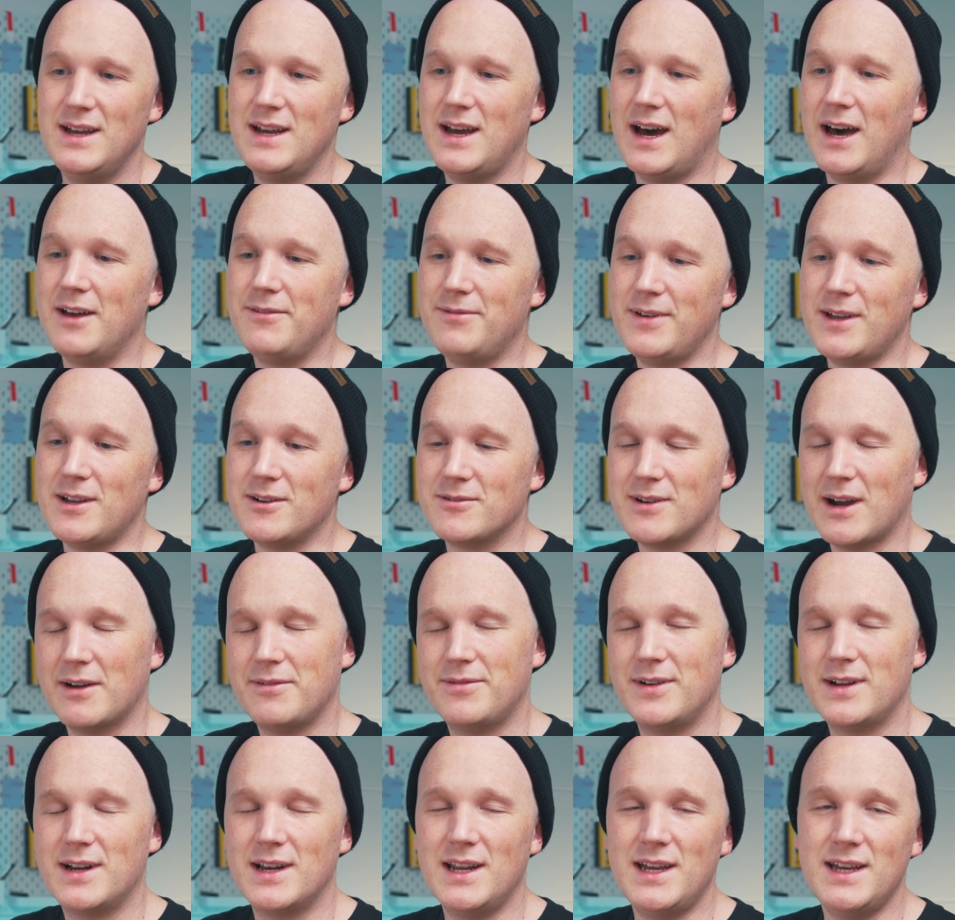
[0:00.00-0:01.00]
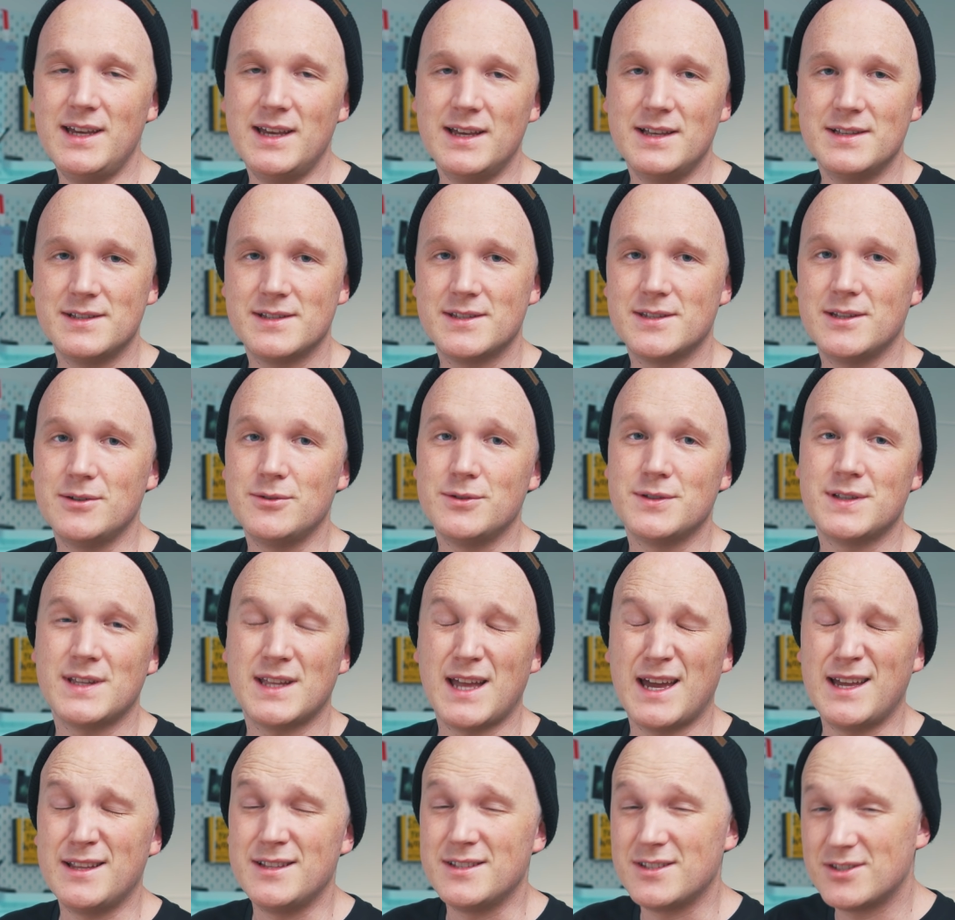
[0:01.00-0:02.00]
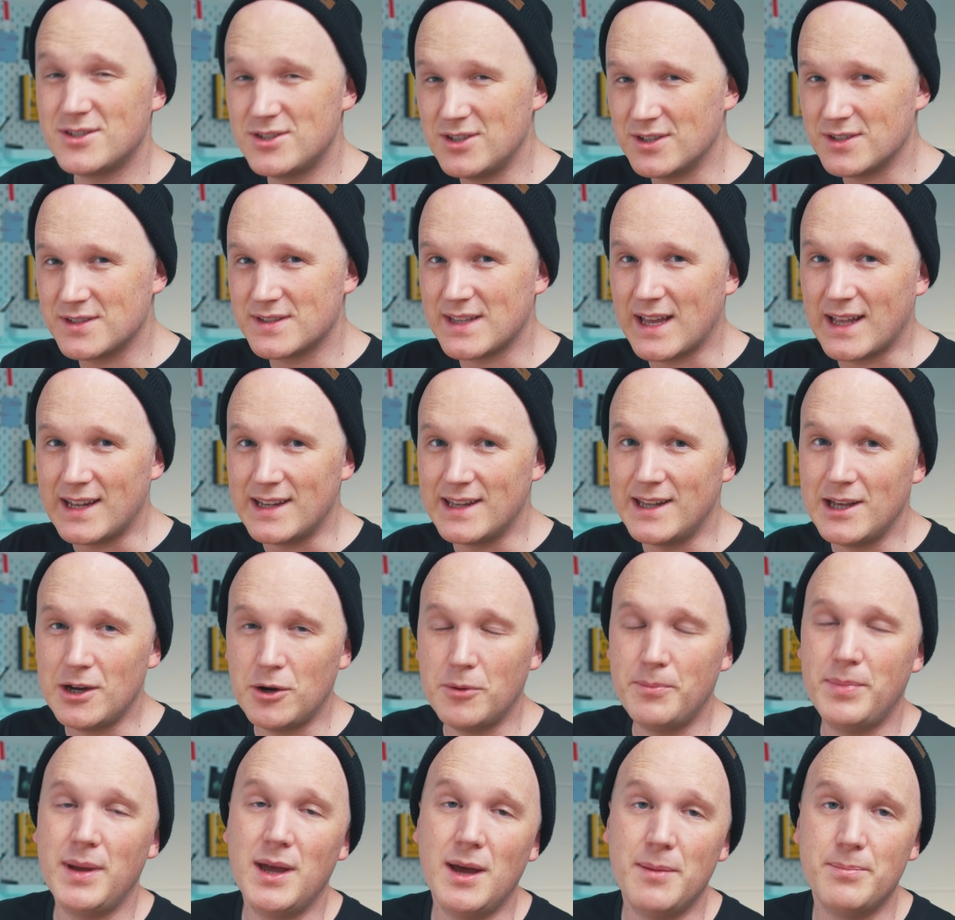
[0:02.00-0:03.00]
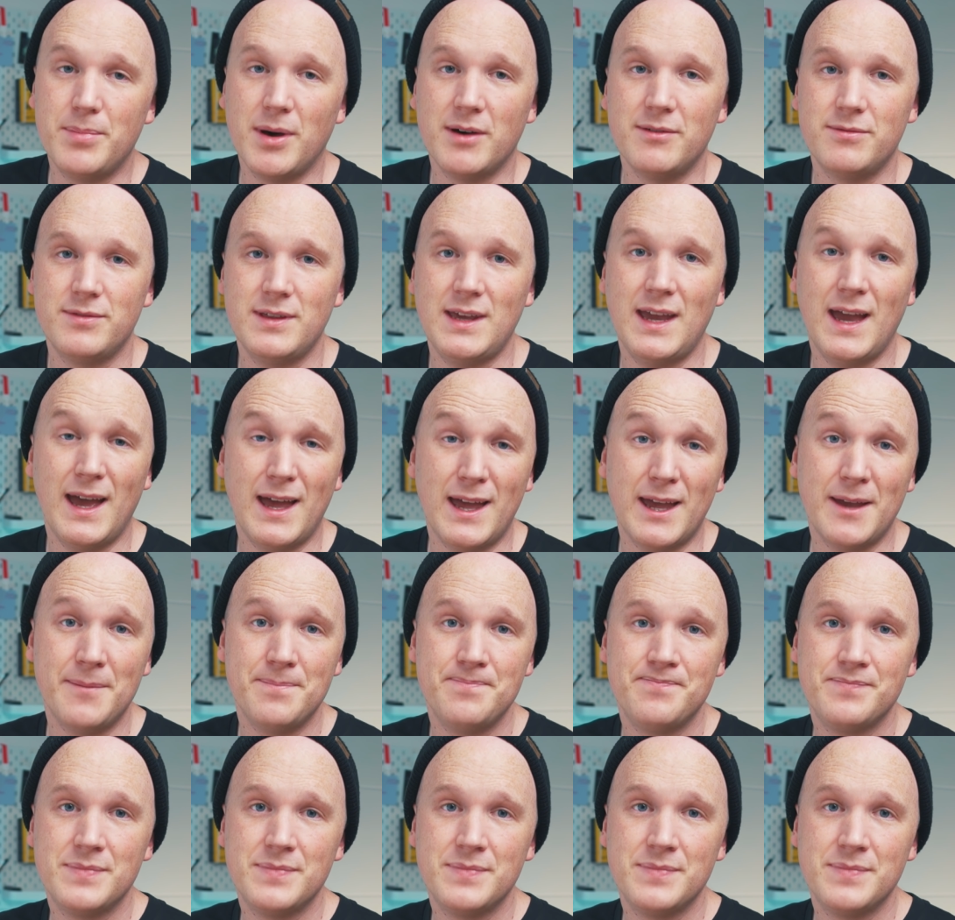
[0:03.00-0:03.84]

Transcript: I think graphically it still stands just that little bit above the Air.